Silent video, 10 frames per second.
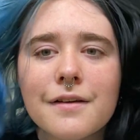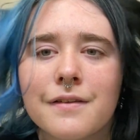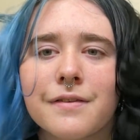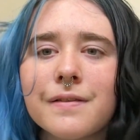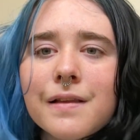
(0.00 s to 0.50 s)

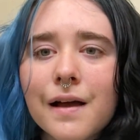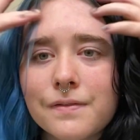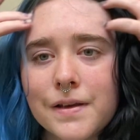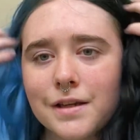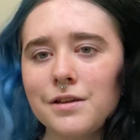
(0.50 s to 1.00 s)
fluff
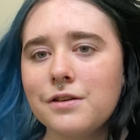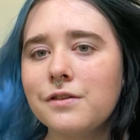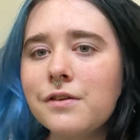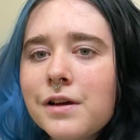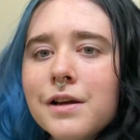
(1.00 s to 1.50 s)
it
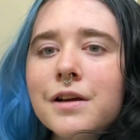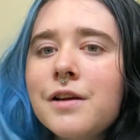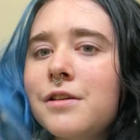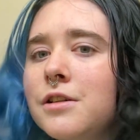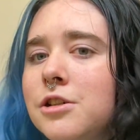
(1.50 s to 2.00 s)
to
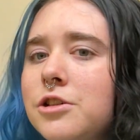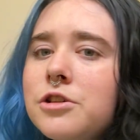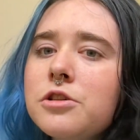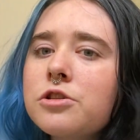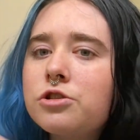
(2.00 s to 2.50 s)

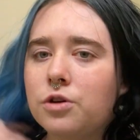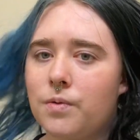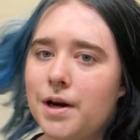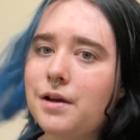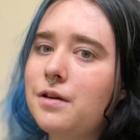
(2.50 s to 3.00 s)
show
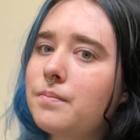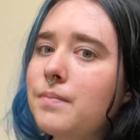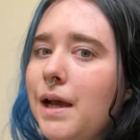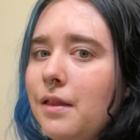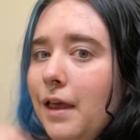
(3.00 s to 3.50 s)
what it
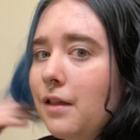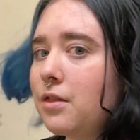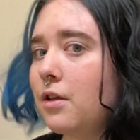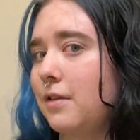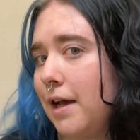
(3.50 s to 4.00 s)
might like
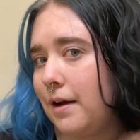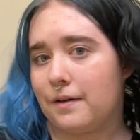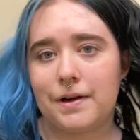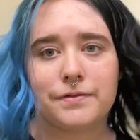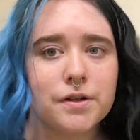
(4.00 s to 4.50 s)
look like
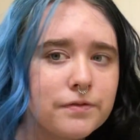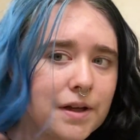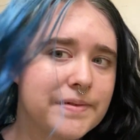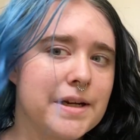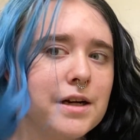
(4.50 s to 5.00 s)
after
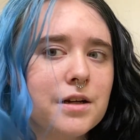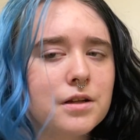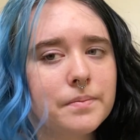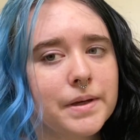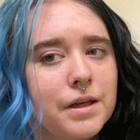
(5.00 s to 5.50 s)
fluffing it a
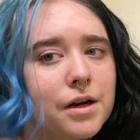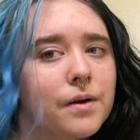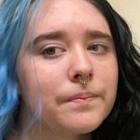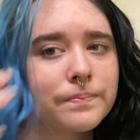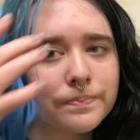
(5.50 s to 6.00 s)
little bit, you know?